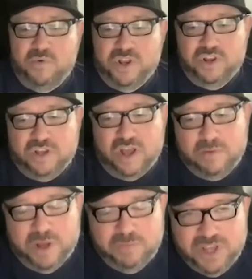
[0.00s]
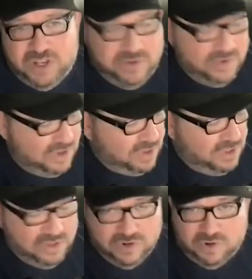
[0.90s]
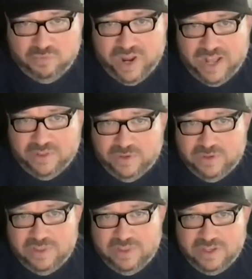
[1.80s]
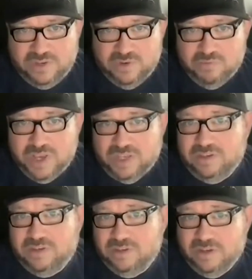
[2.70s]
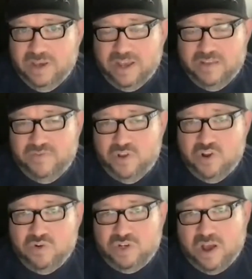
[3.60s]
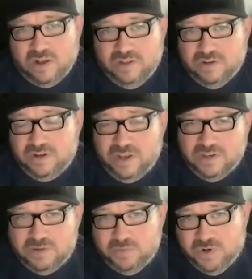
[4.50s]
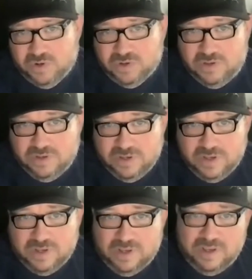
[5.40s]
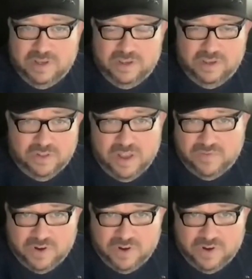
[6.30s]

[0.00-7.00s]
When you talk about being too close to your own brand, those are the things you miss. And if you don't talk to your customers, you'll never